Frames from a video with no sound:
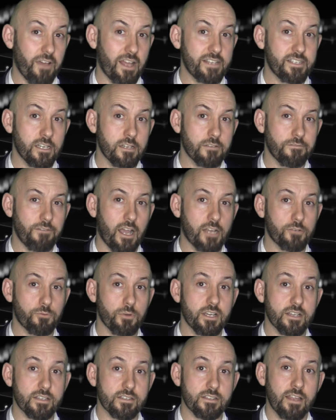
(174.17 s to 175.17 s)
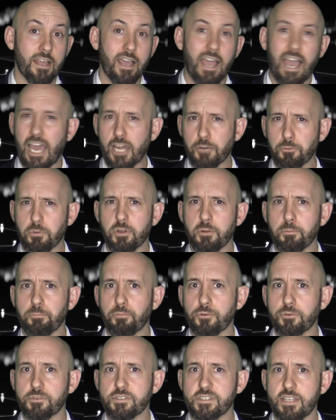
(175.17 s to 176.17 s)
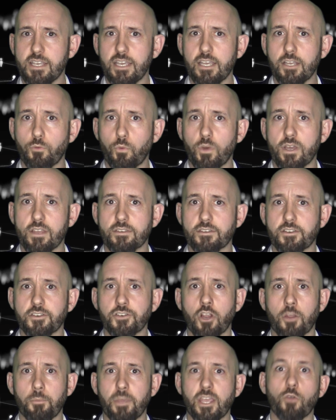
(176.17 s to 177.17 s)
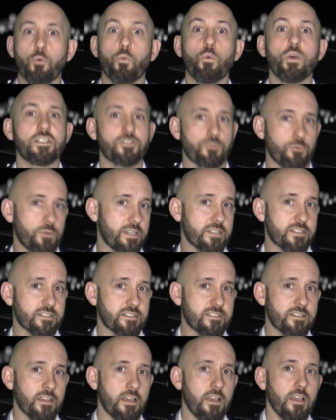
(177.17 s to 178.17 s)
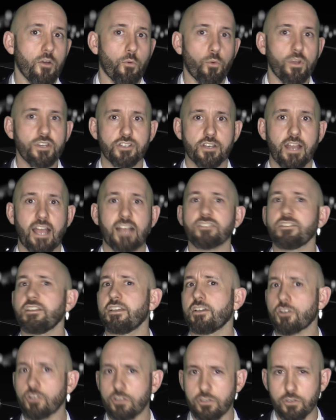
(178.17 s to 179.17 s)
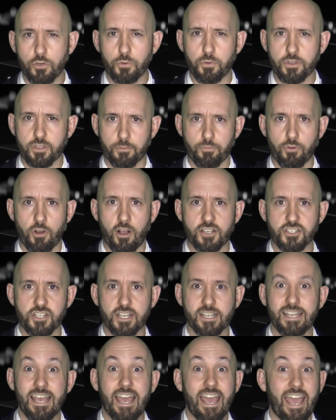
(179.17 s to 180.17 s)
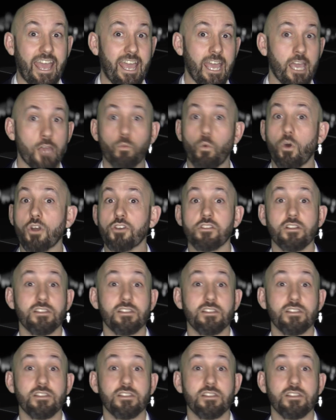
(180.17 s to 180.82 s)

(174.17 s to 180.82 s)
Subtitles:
identified risks, how do we proceed with determining which risks we should actually include with our project, and what are the